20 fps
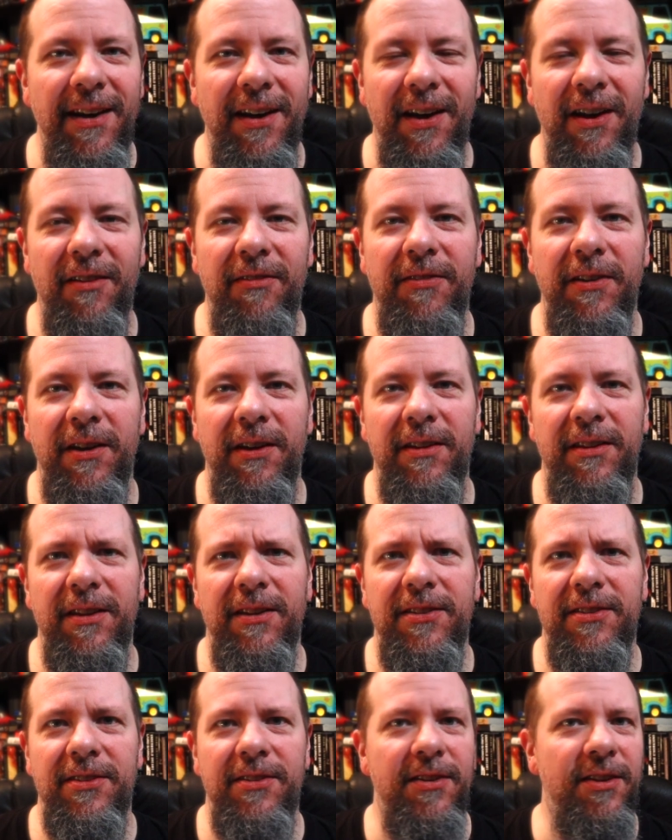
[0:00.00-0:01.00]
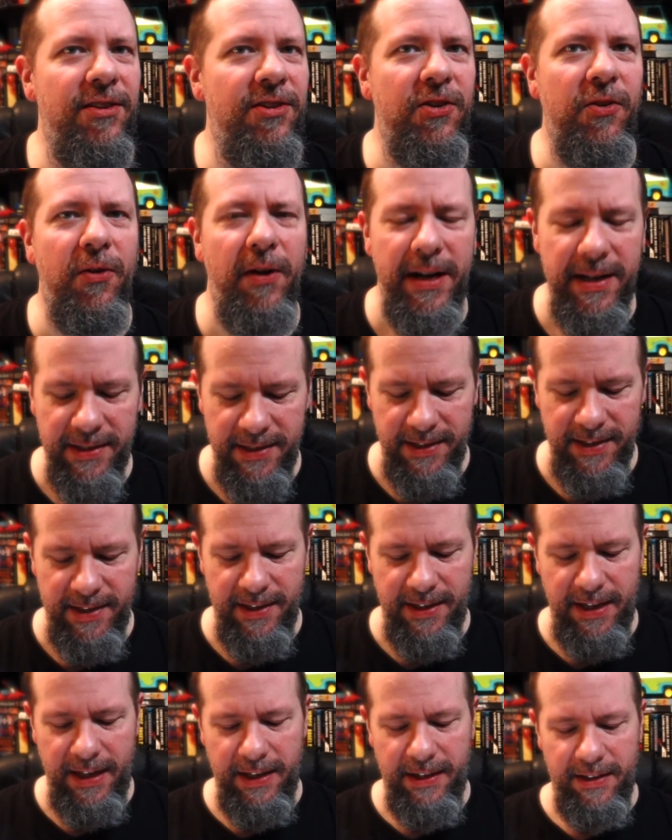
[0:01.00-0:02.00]
of this
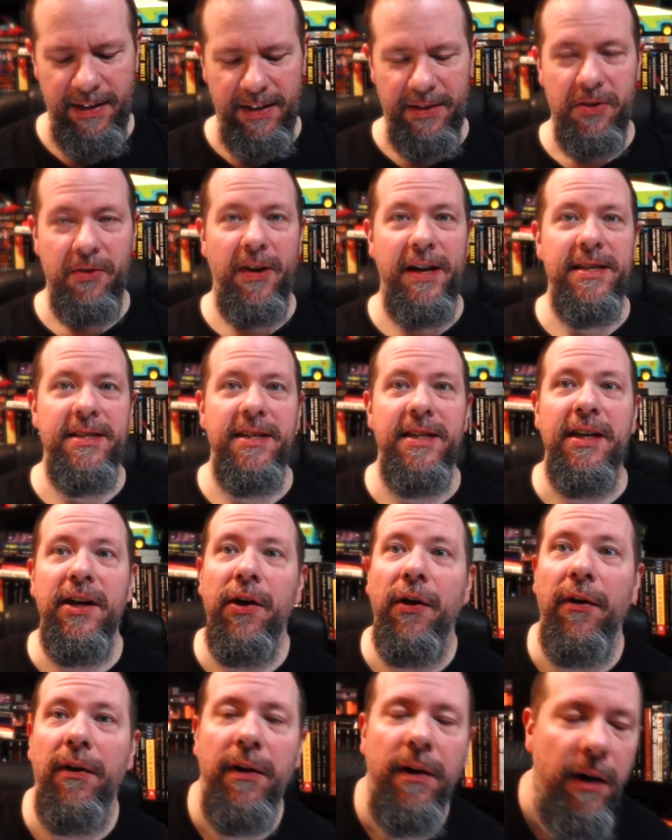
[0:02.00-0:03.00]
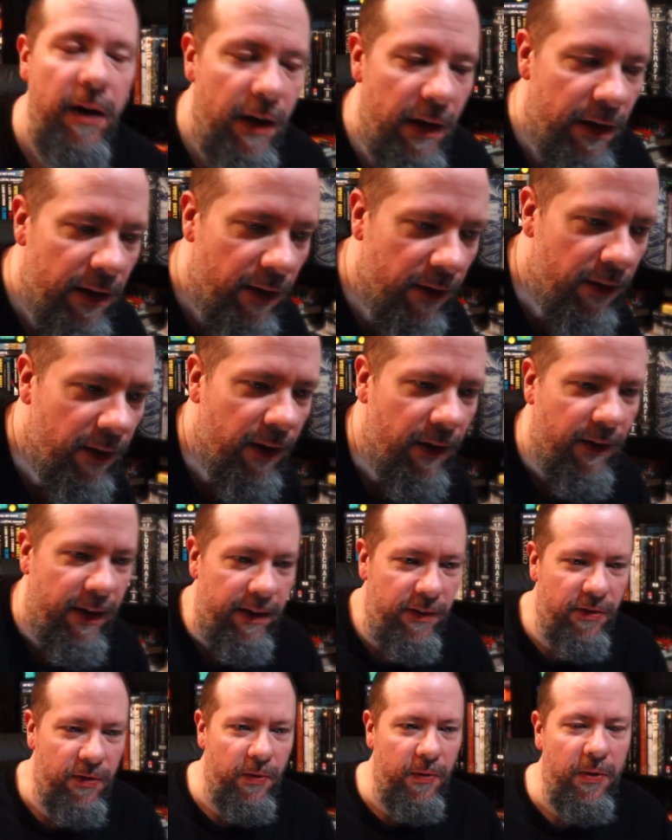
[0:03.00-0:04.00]
crazy year. All
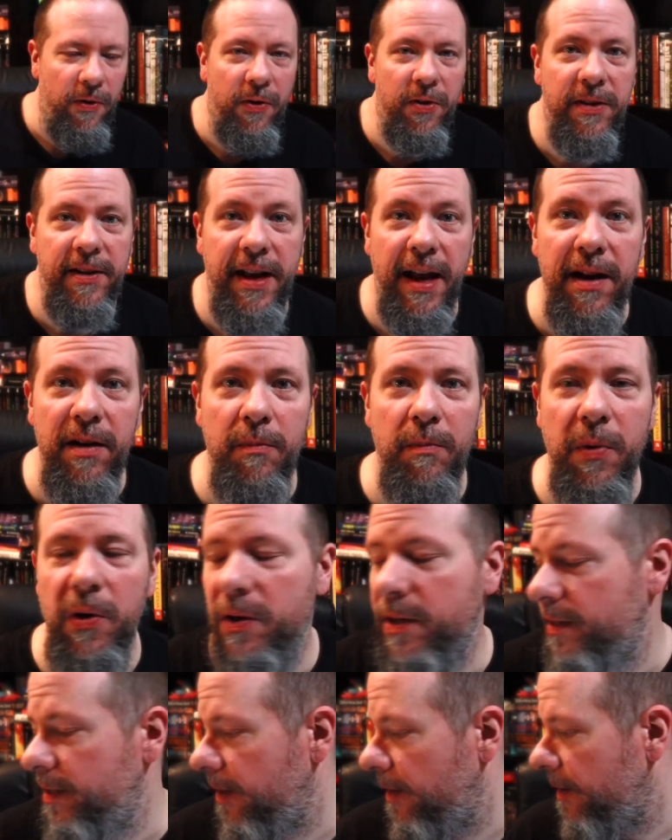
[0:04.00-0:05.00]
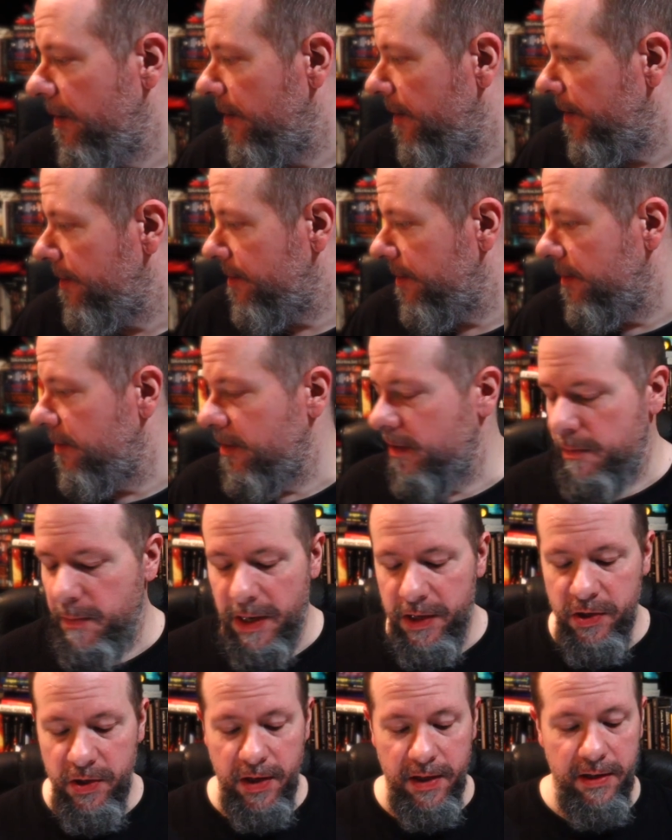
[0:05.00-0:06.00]
right, so there's 10 books here, as I just
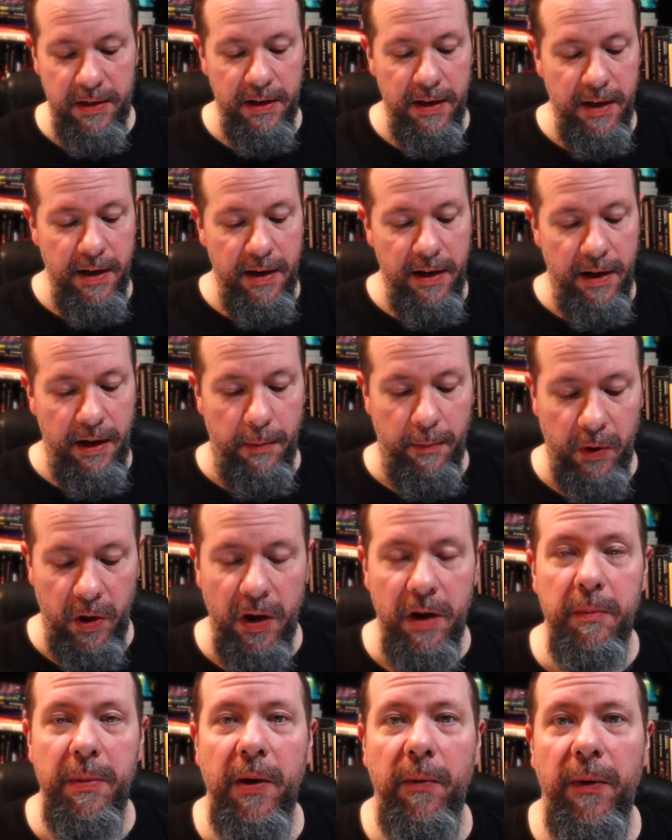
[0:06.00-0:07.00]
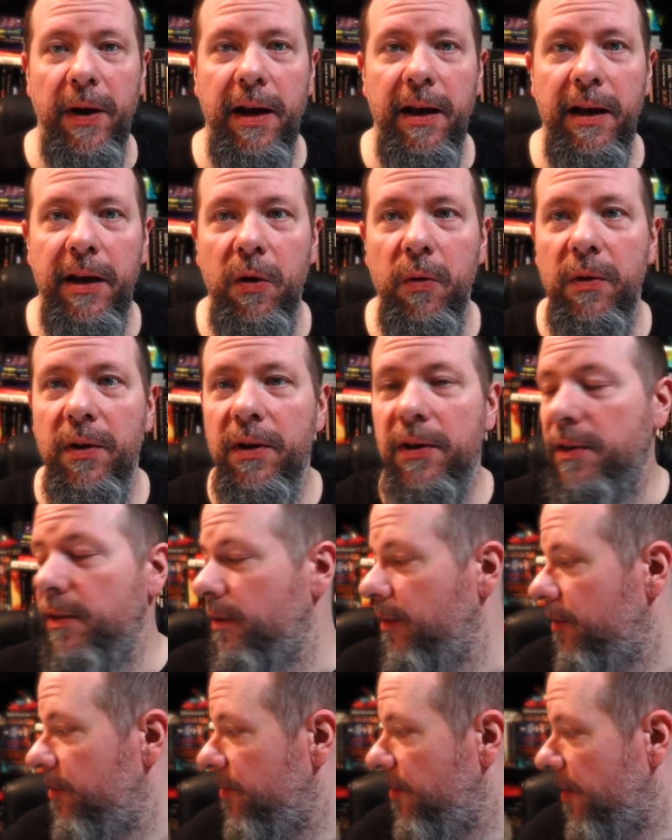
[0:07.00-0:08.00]
mentioned. I'm gonna be reading you the
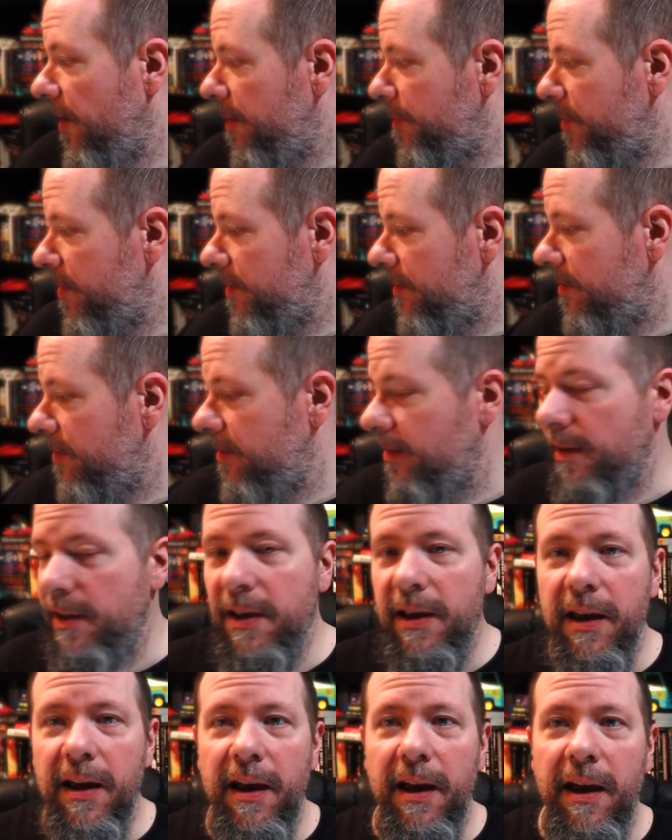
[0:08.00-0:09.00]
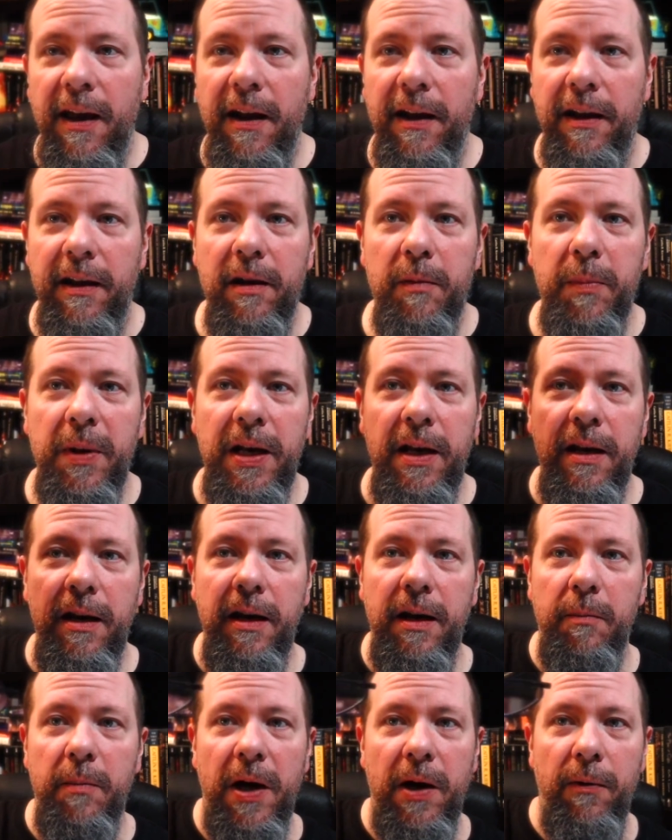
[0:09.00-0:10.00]
synopsis, and I'm gonna be
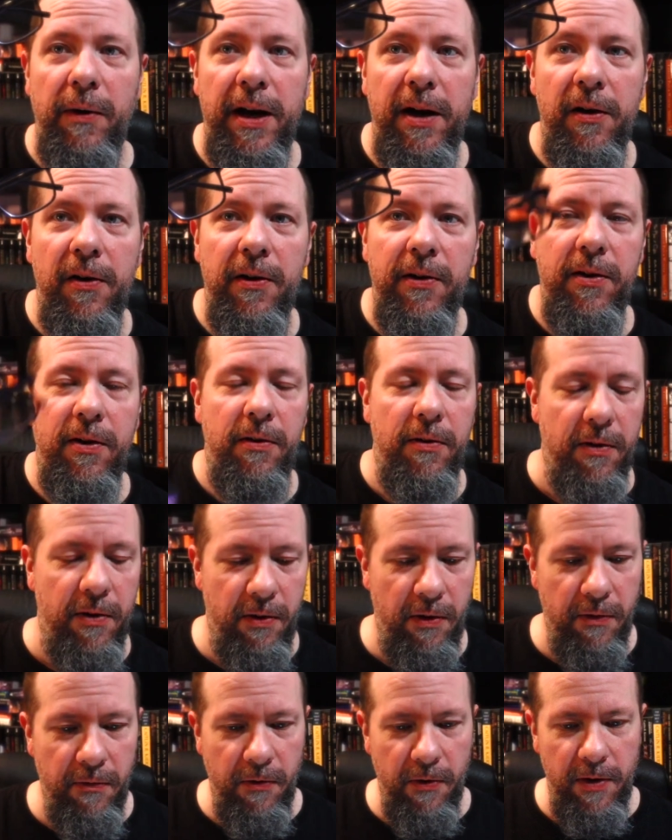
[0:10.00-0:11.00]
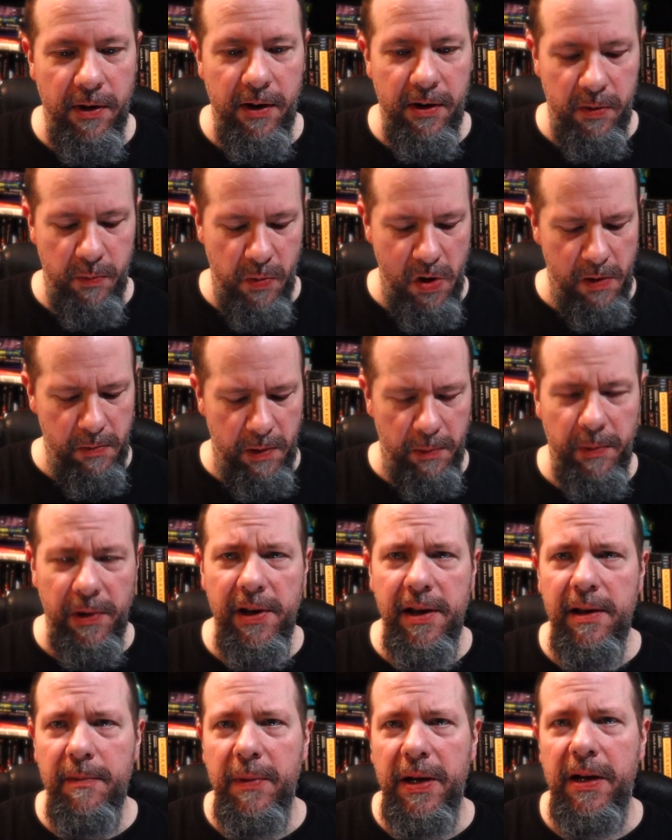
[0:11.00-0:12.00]
needing my readers for this
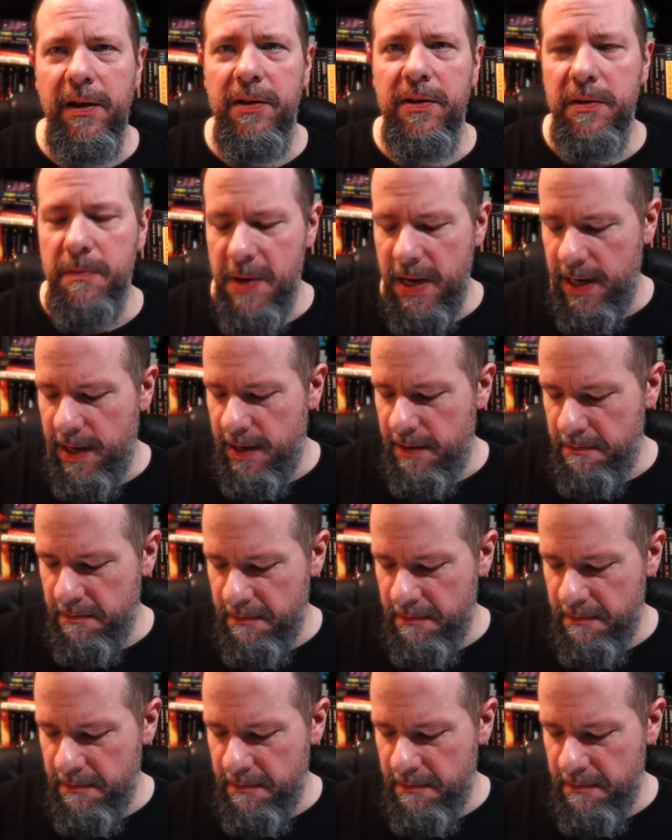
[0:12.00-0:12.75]
probably because my